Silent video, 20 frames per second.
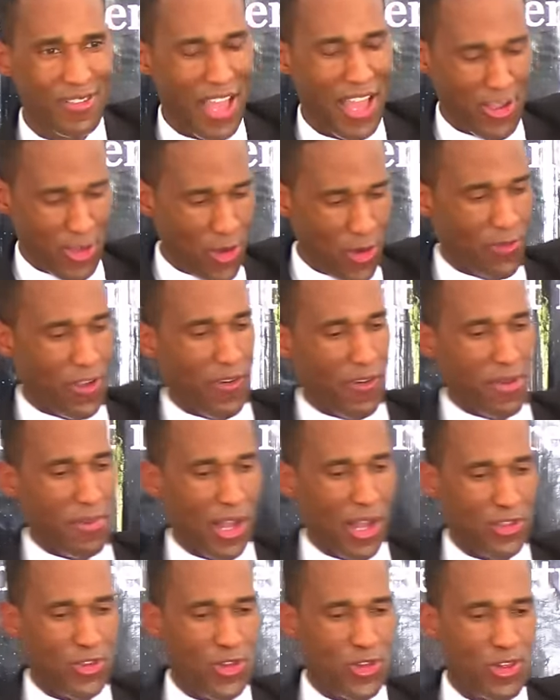Thank you
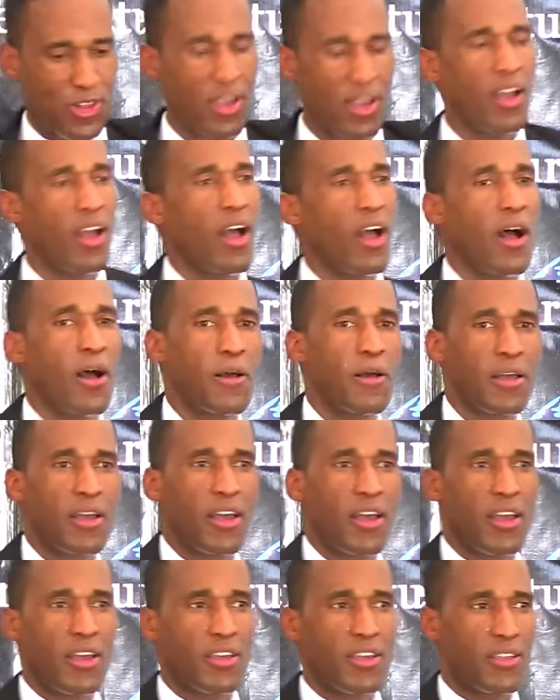very much.
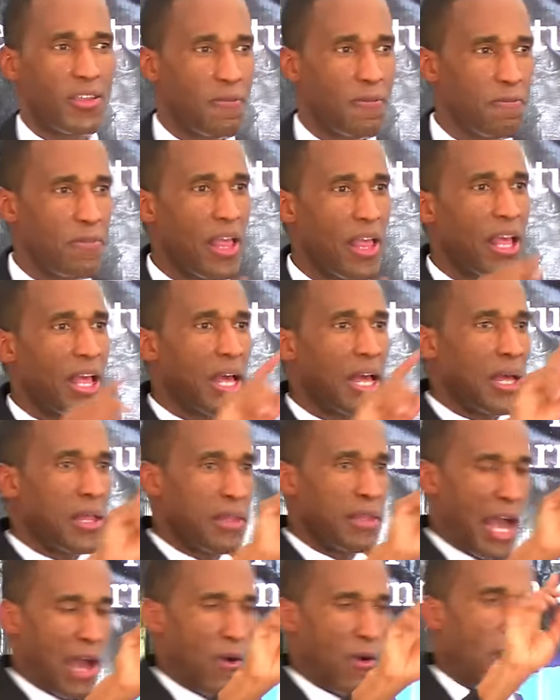
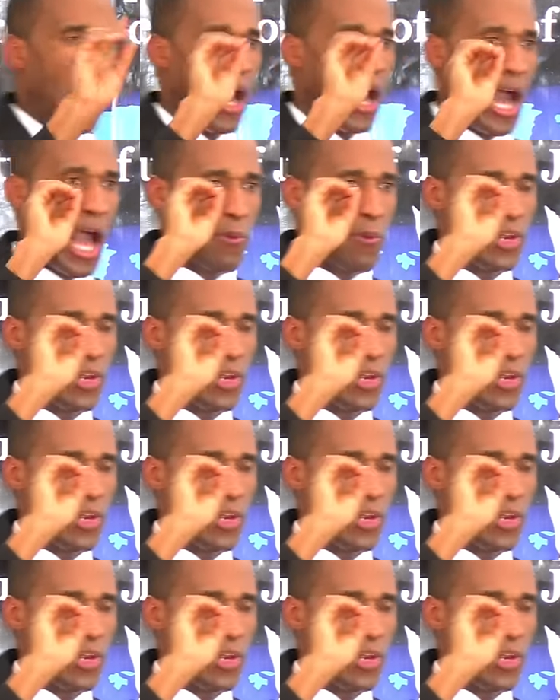Now,